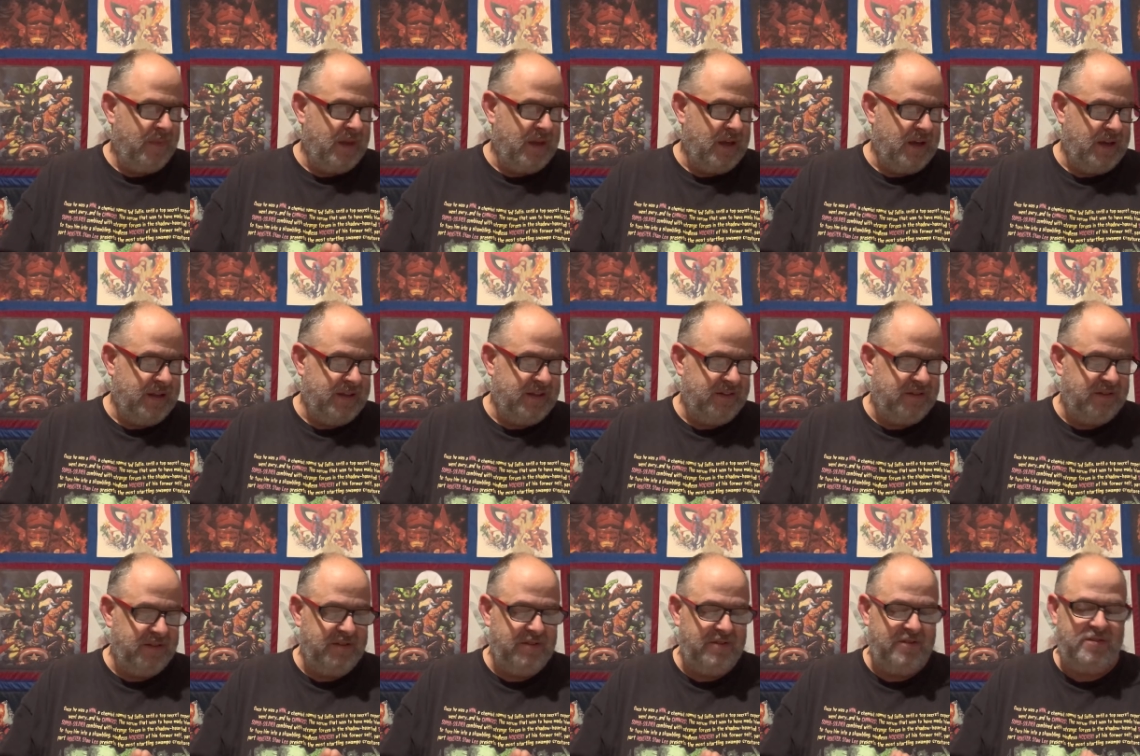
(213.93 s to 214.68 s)
Uh,
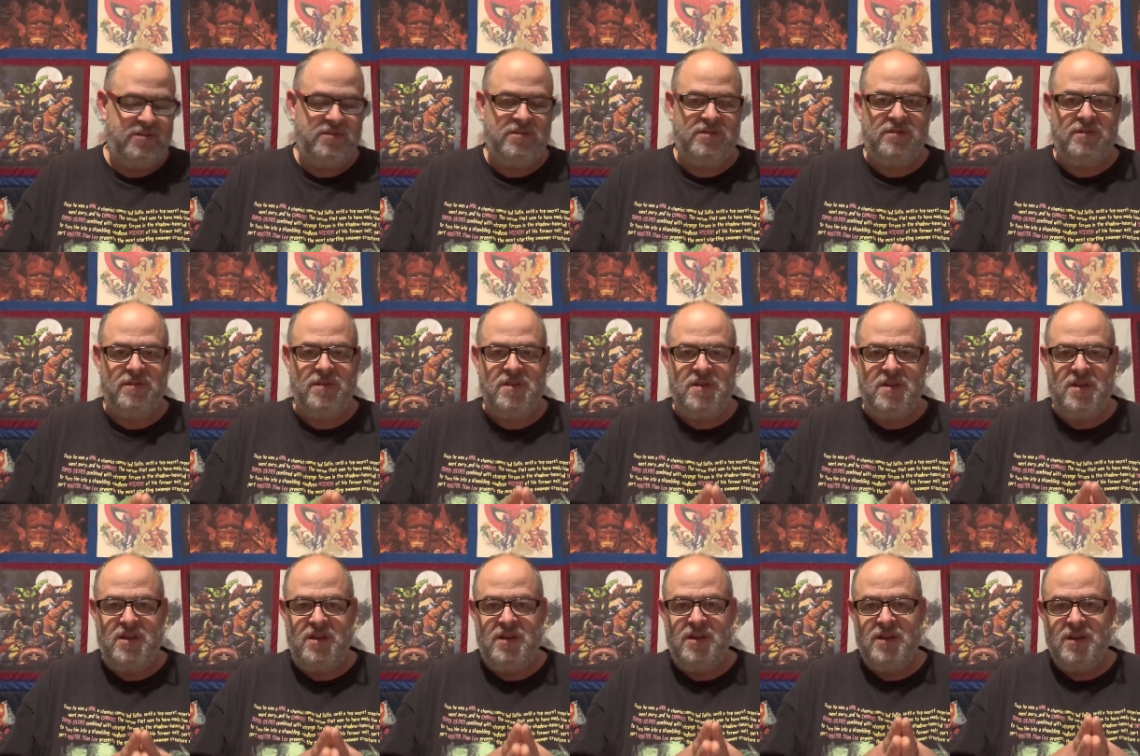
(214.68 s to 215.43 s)
this is
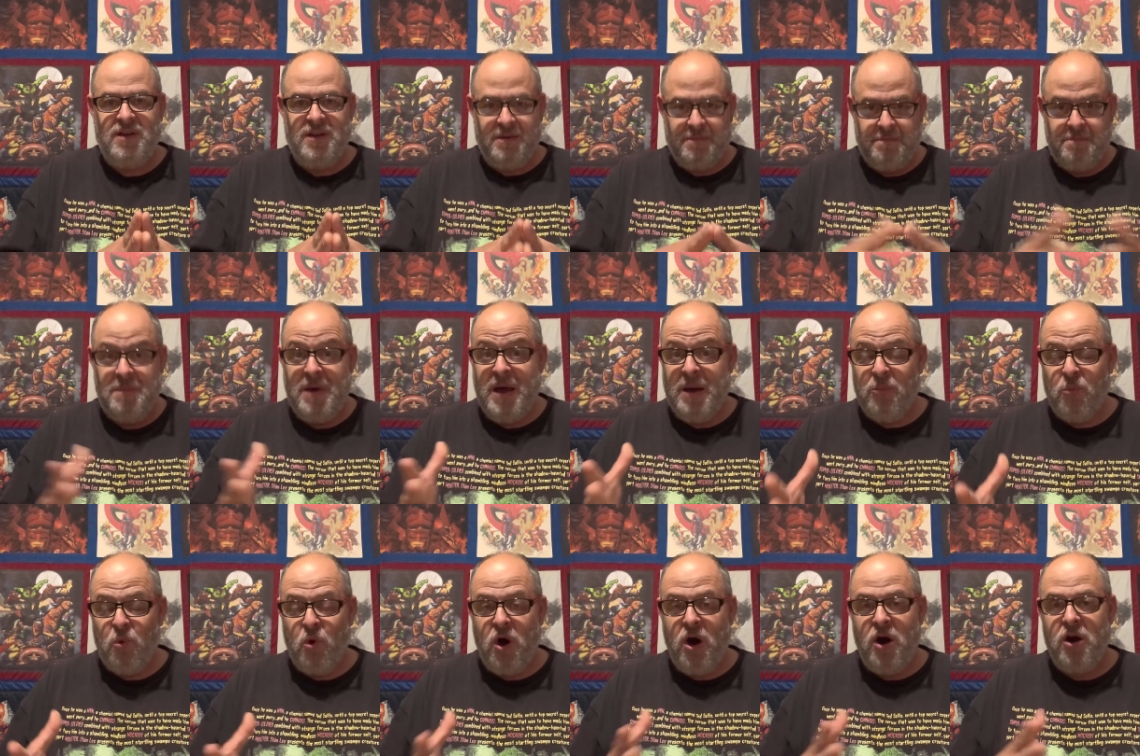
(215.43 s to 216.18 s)
the
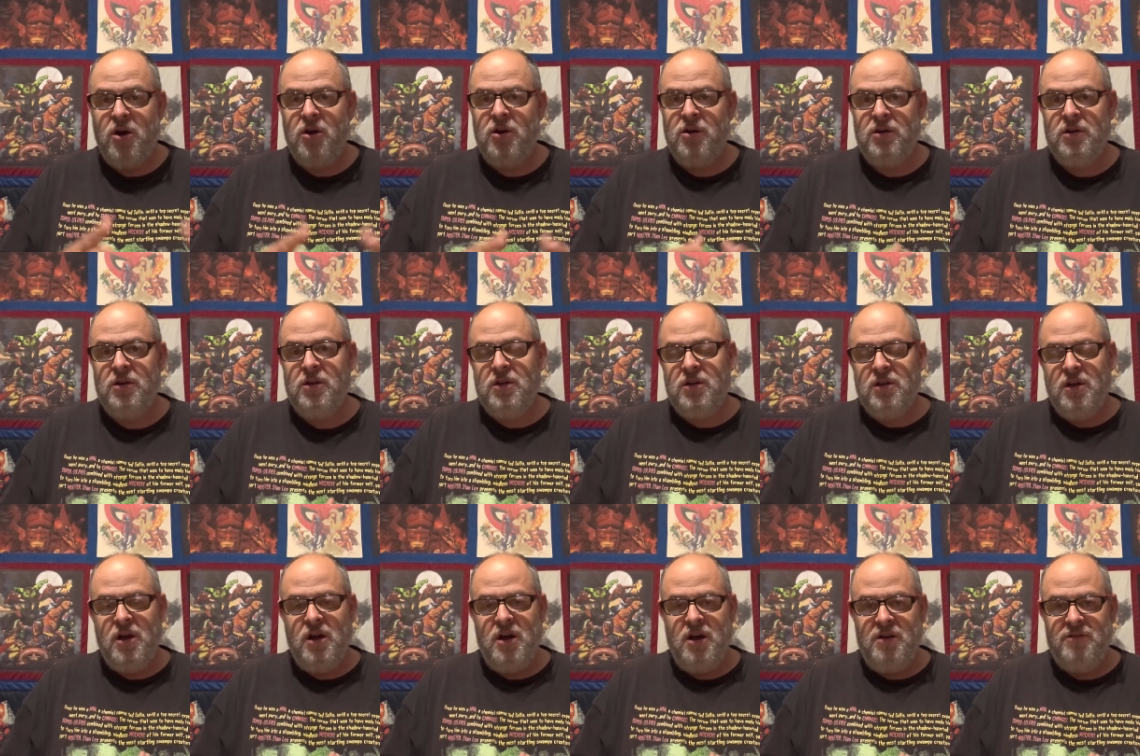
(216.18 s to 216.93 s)
memoir
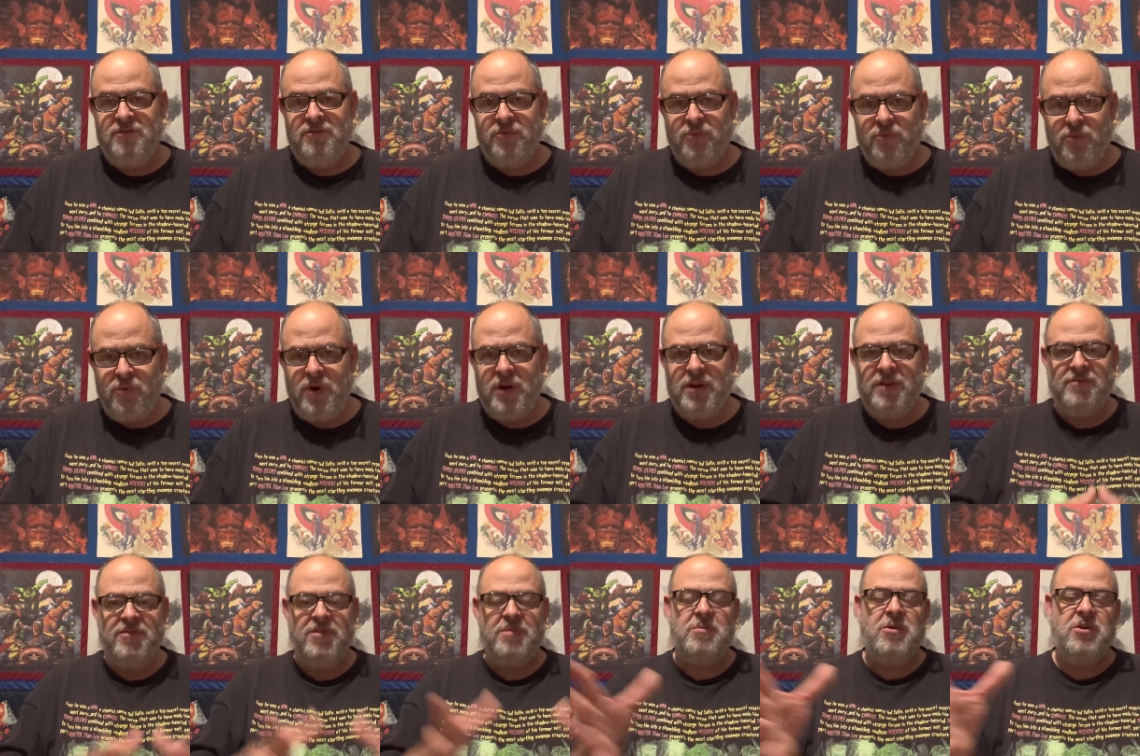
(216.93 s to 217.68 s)
of one
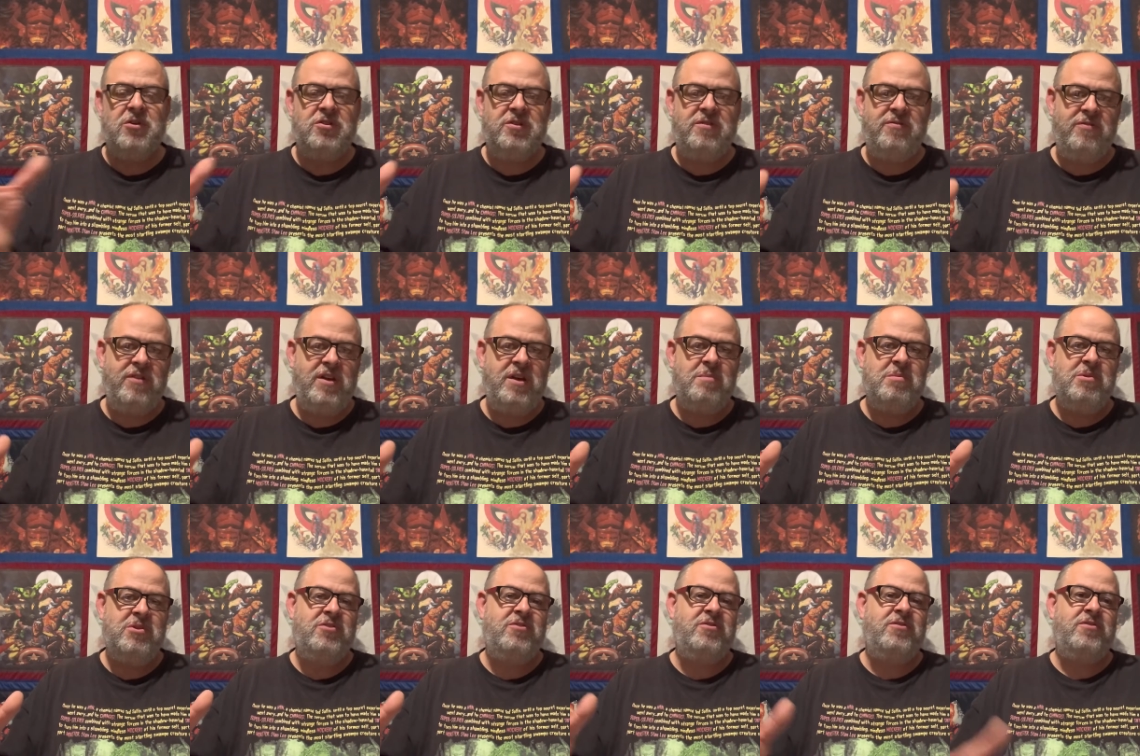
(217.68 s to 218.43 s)
of the most
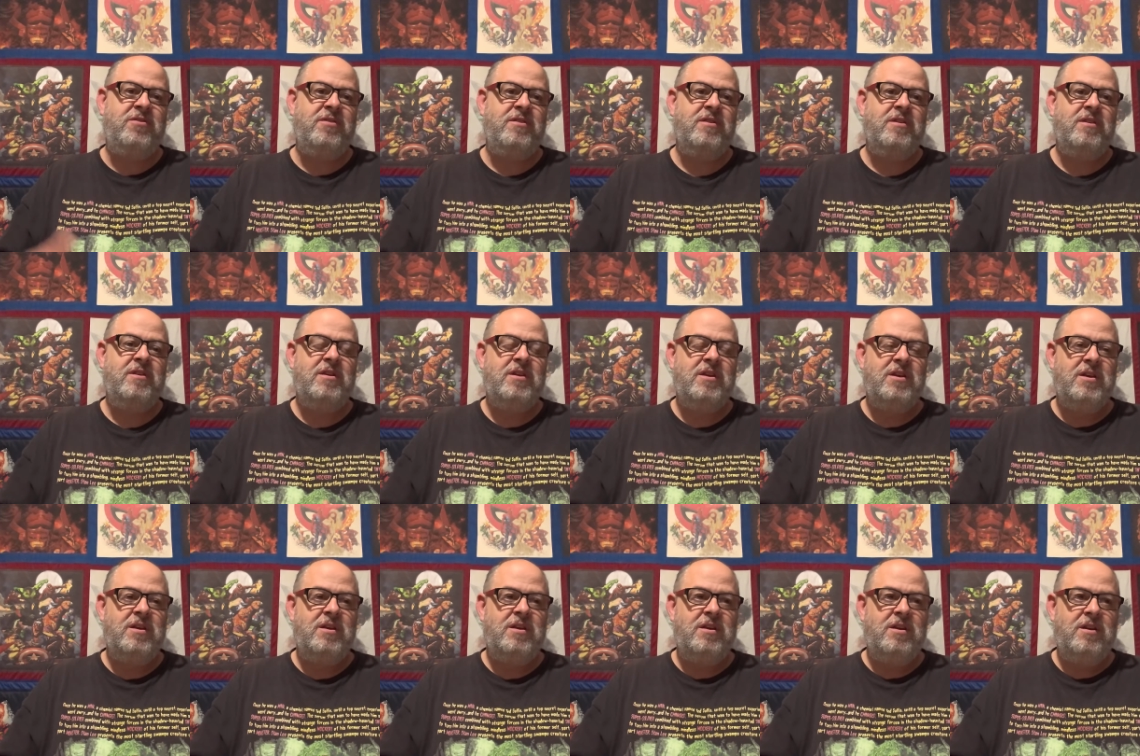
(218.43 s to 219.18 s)
famous,
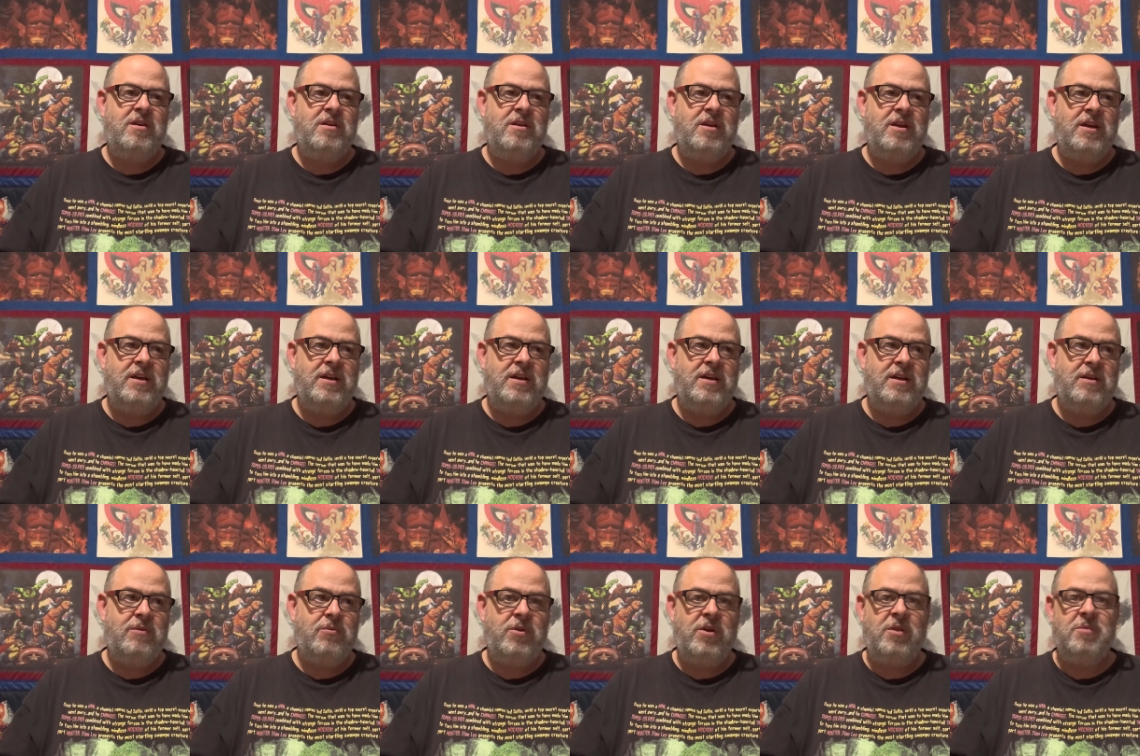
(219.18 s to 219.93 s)

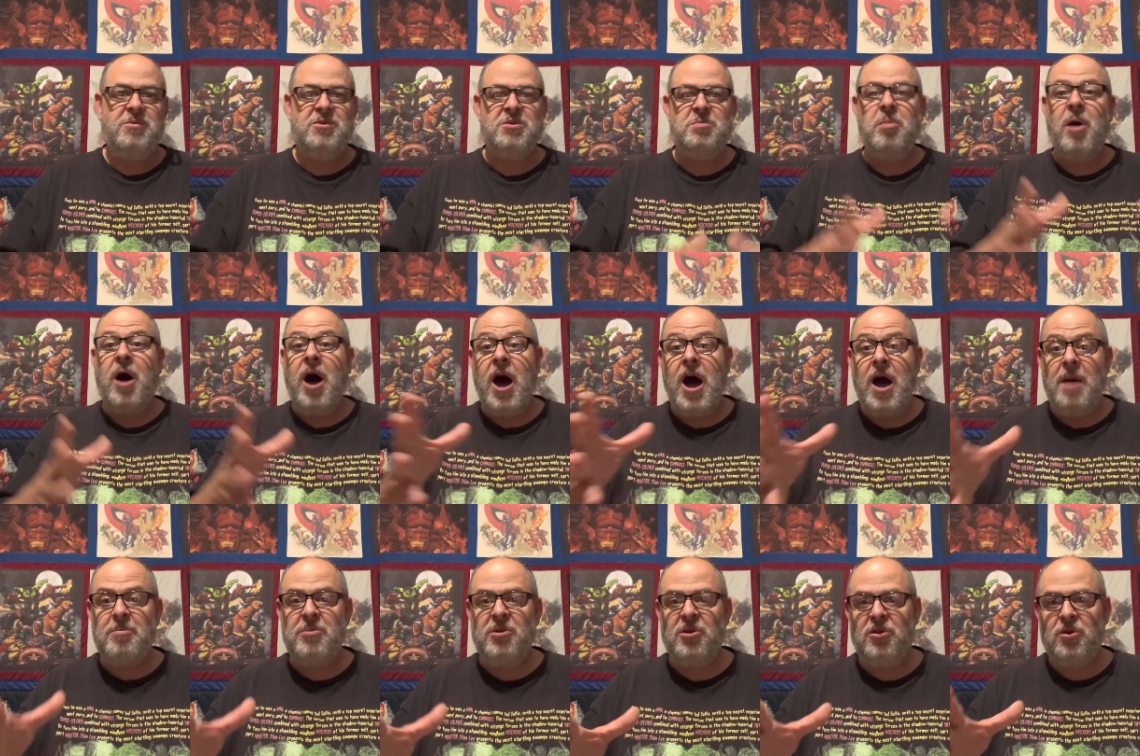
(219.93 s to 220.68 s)
uh, one of the most
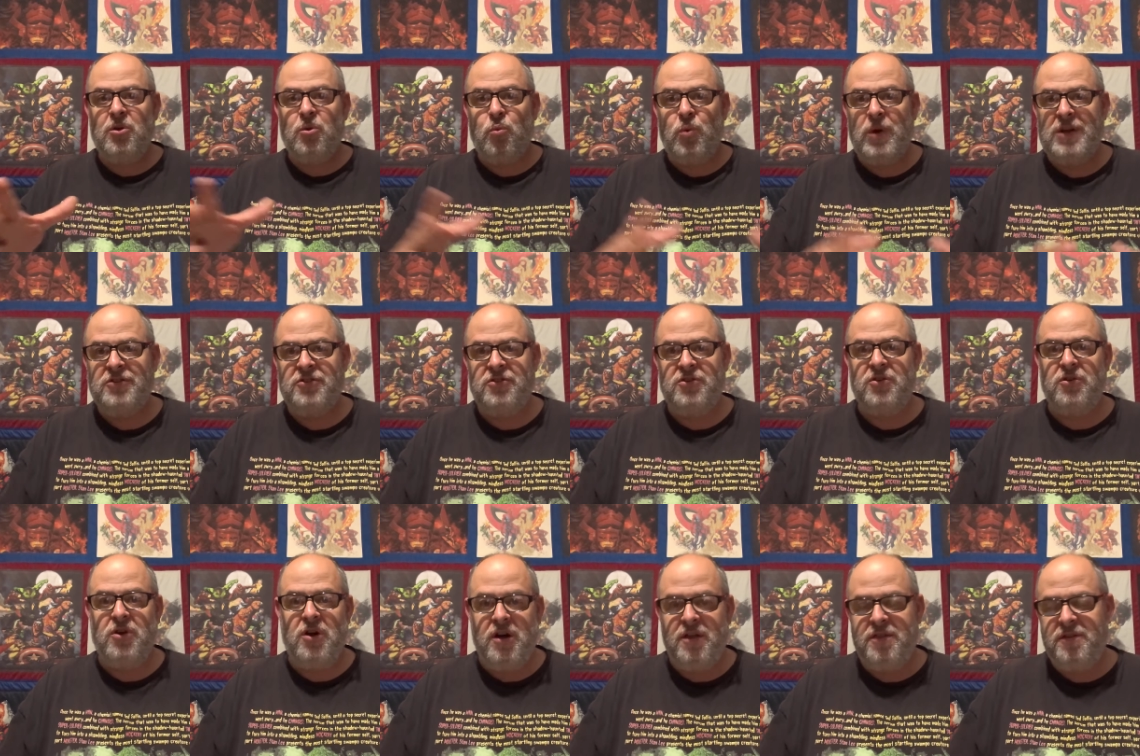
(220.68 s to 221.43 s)
popular
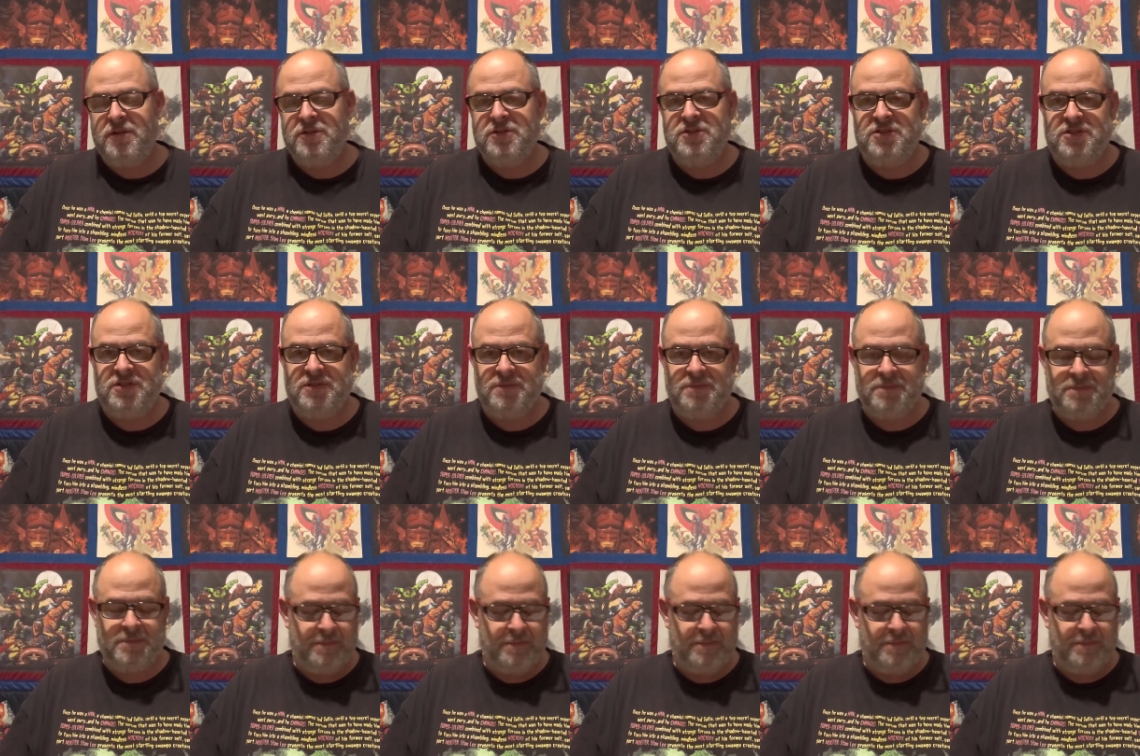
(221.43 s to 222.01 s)
Western authors,